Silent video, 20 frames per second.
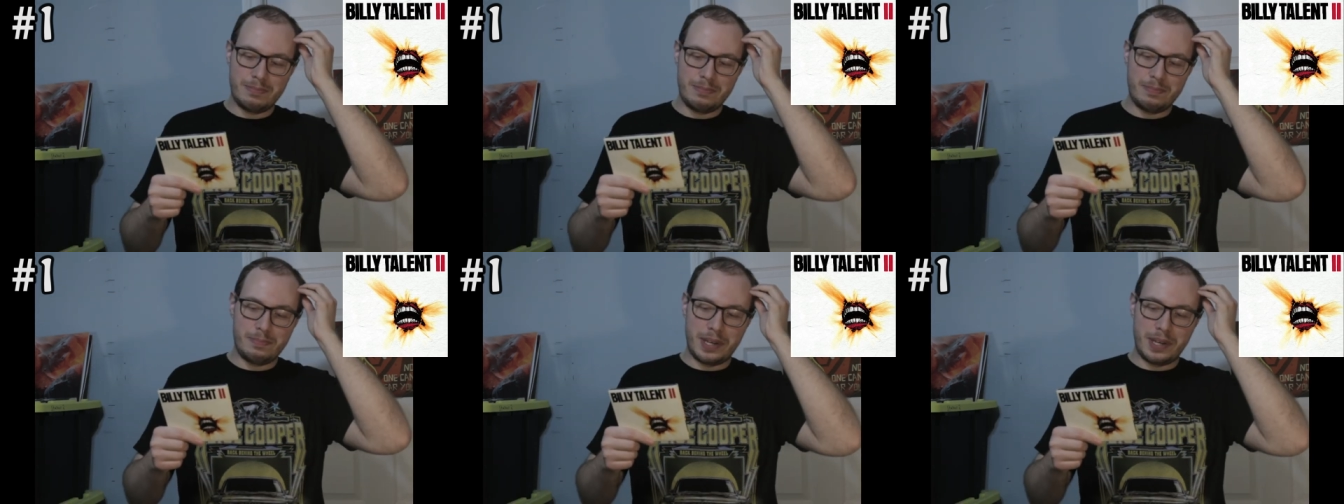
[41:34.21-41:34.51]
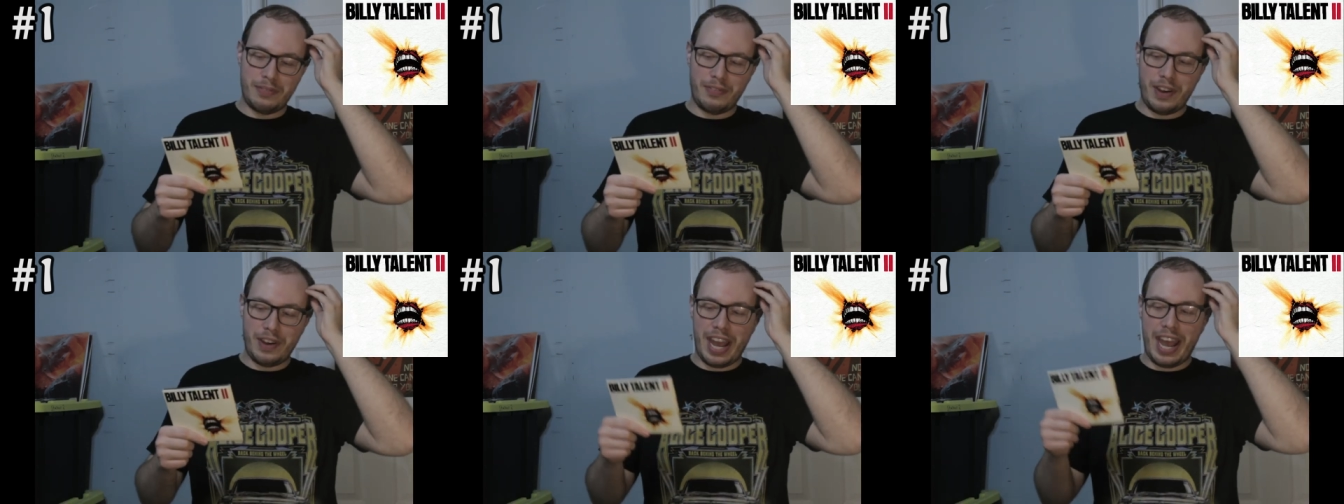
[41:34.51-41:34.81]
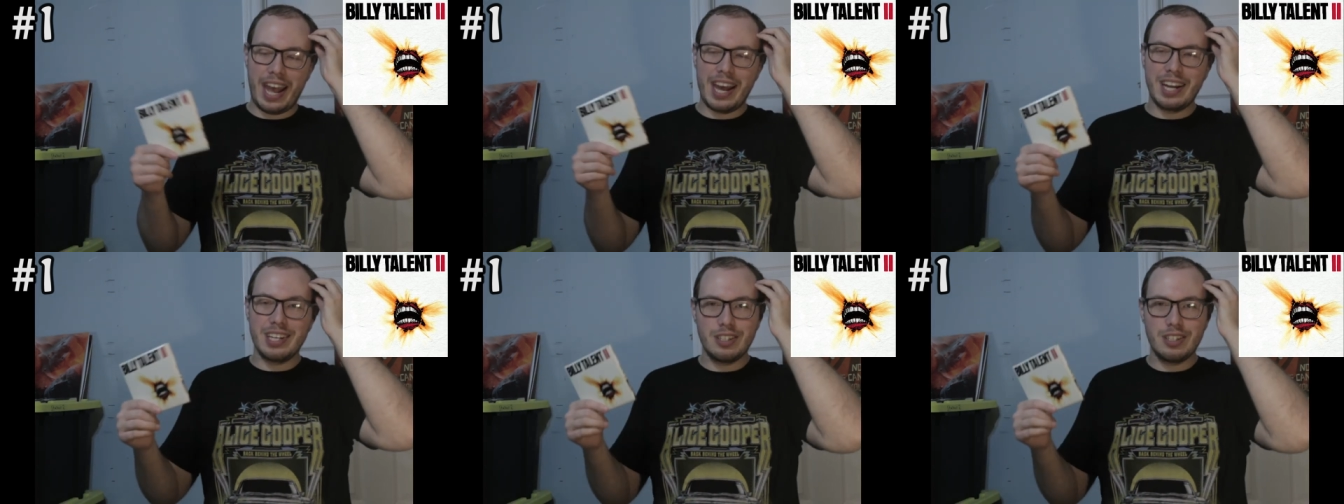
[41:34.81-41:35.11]
But if I
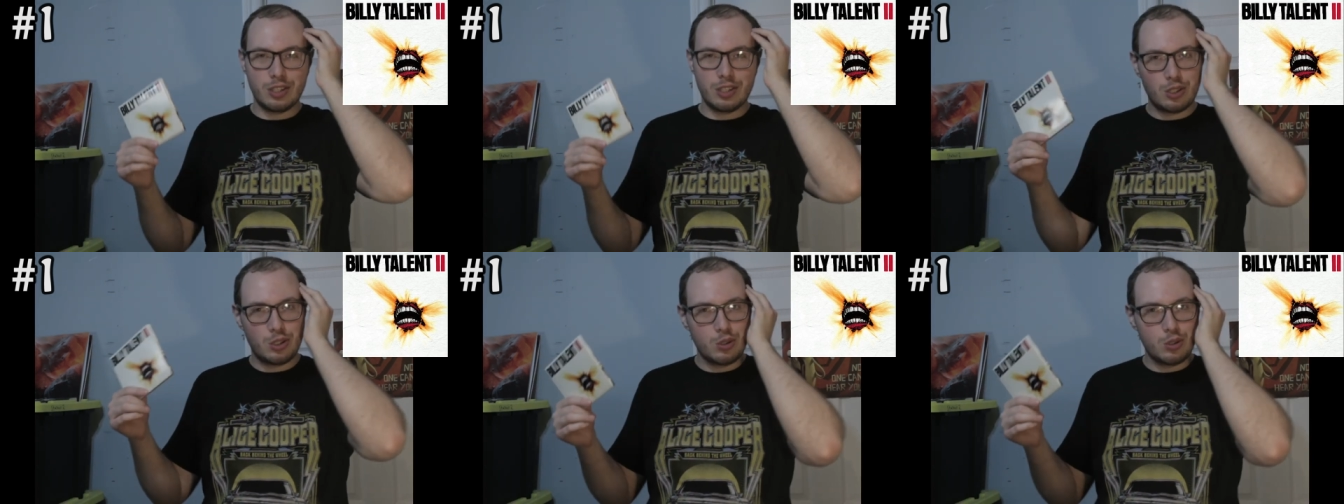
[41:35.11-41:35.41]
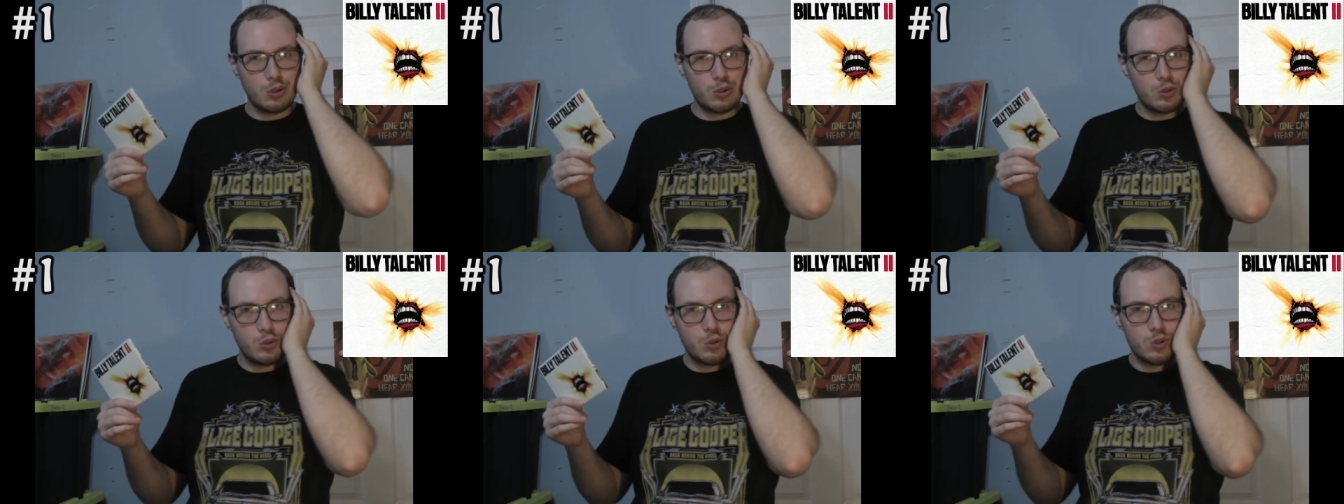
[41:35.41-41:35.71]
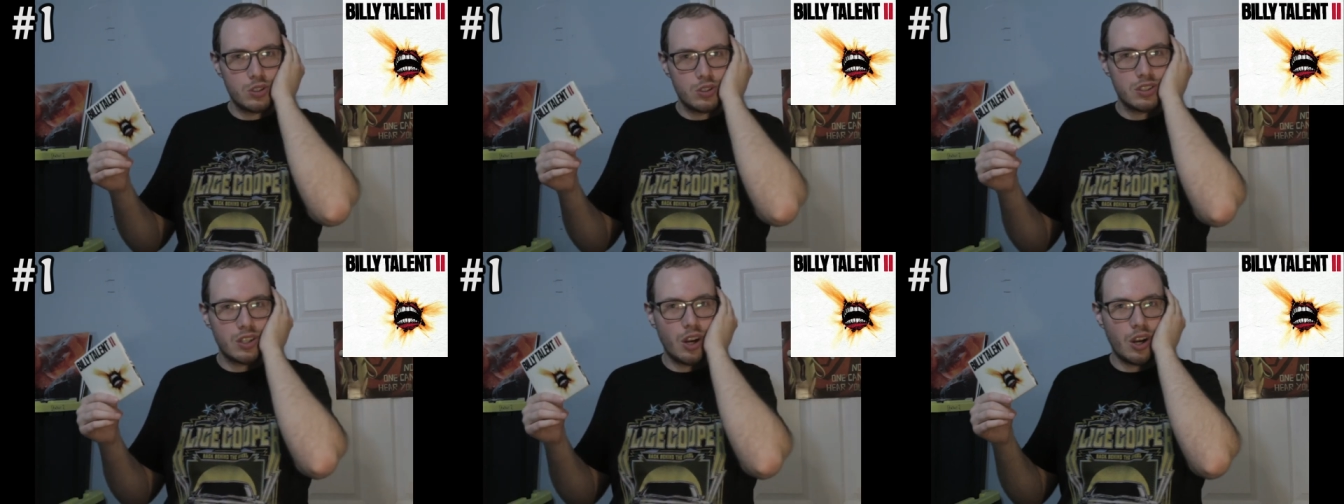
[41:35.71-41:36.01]
had to
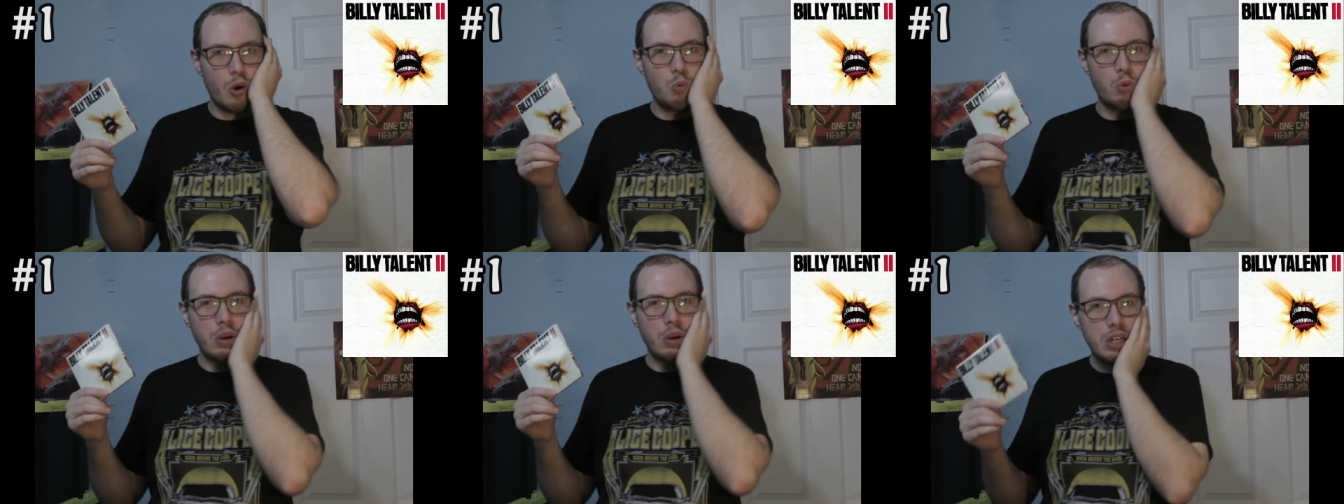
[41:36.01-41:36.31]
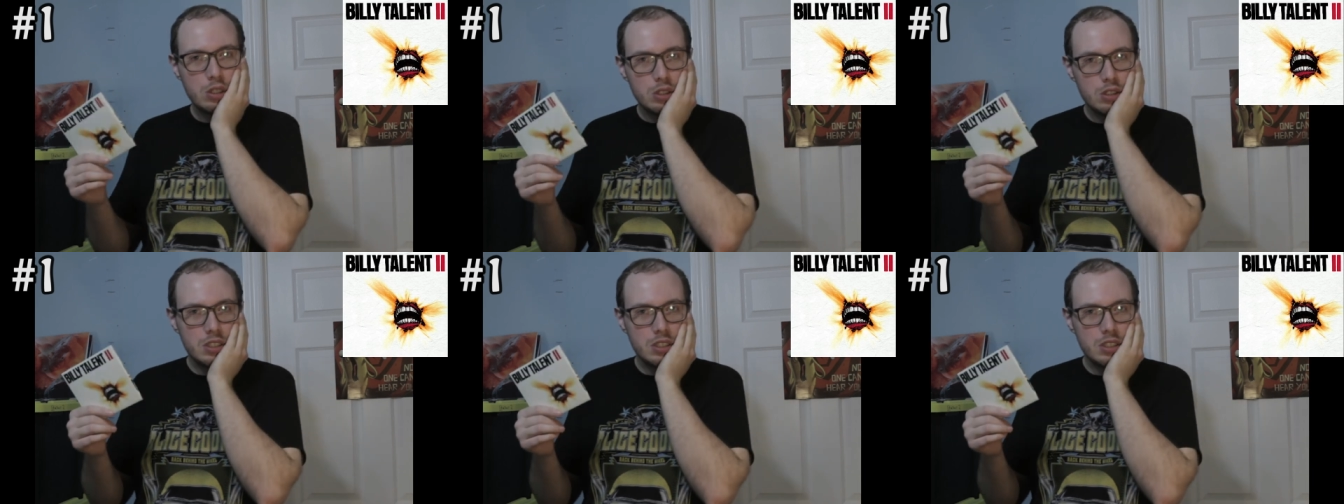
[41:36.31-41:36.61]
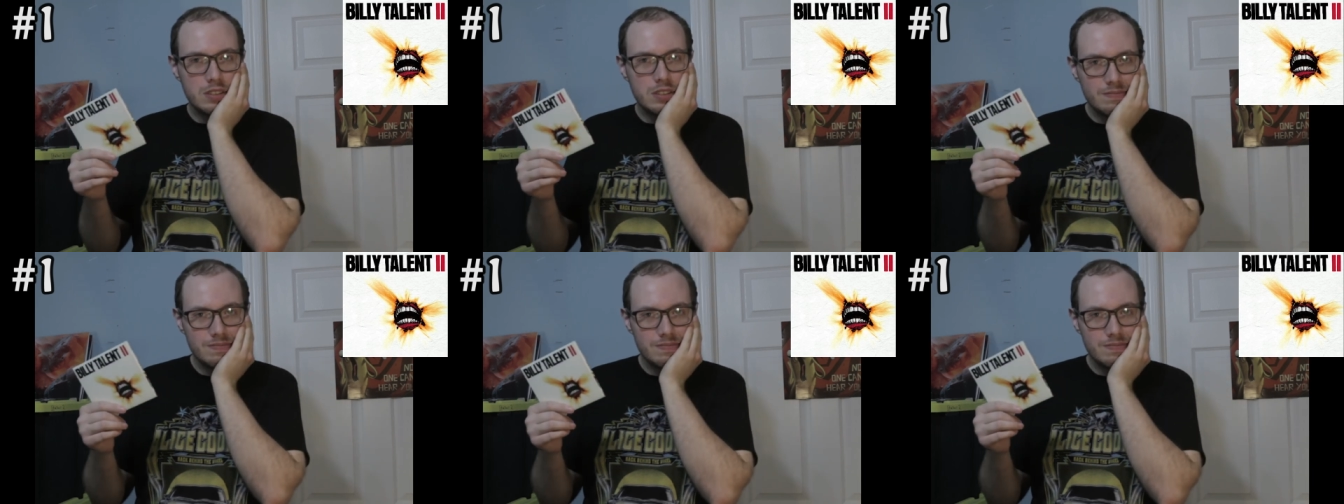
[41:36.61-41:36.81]
choose a weaker